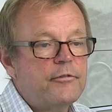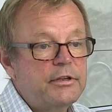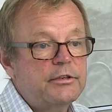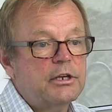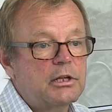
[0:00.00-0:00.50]

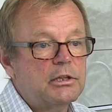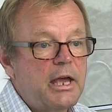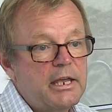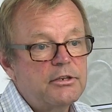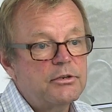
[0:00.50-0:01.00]
physical
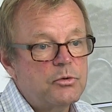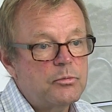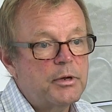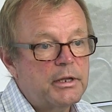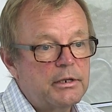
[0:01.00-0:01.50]

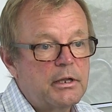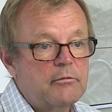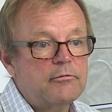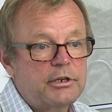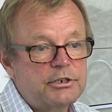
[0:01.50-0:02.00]
A-tube
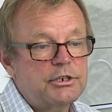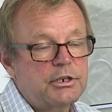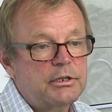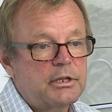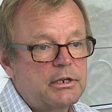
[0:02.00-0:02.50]
and
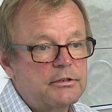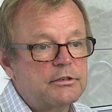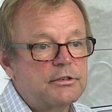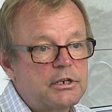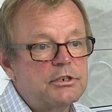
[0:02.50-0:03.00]
flushing that is
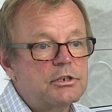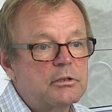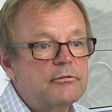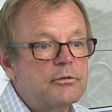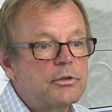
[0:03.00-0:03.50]

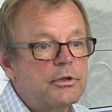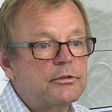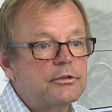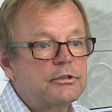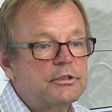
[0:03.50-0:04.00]
essential for
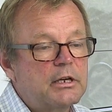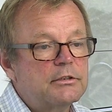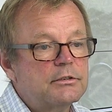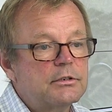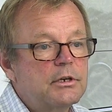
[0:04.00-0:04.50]
the
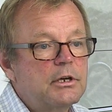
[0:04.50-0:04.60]
success.